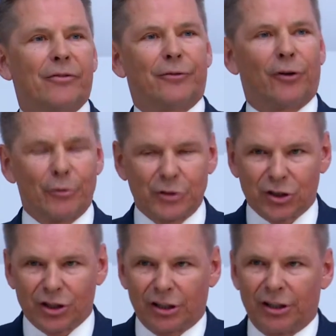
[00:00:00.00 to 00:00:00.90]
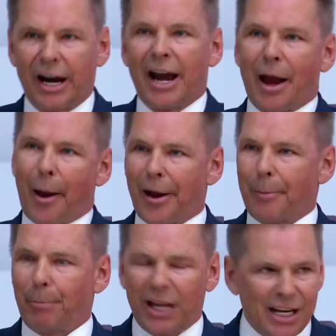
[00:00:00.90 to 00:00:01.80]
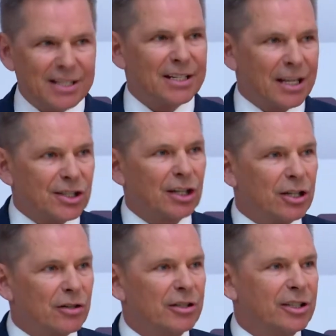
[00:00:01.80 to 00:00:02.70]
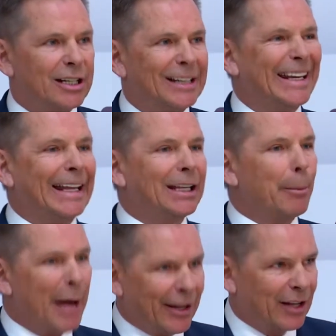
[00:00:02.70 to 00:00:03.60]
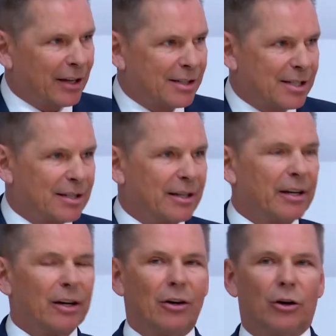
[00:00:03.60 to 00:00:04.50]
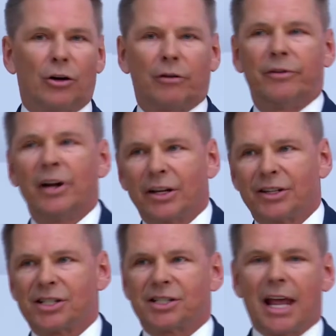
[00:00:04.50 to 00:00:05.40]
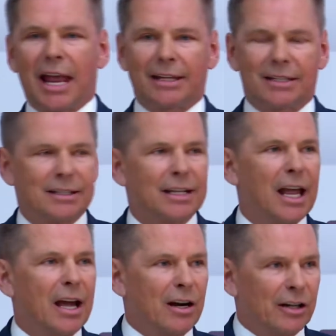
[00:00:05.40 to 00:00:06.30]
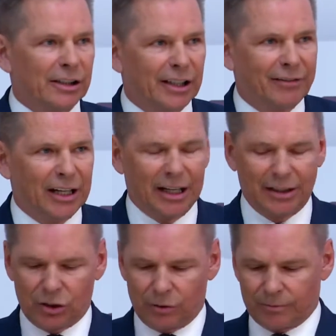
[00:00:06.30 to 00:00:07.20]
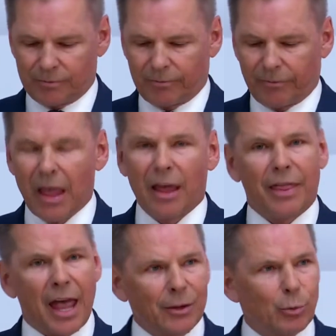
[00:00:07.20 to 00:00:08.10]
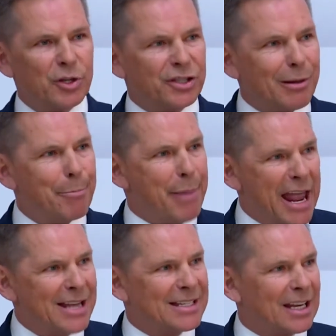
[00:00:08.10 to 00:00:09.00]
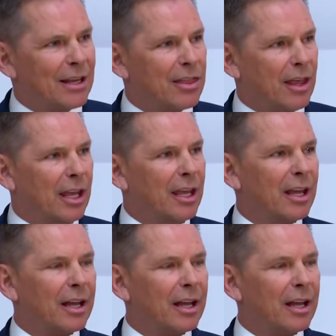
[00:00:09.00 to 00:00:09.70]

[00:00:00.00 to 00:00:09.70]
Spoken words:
foster peace and security and independence of the state they are living into. That was the basic thing.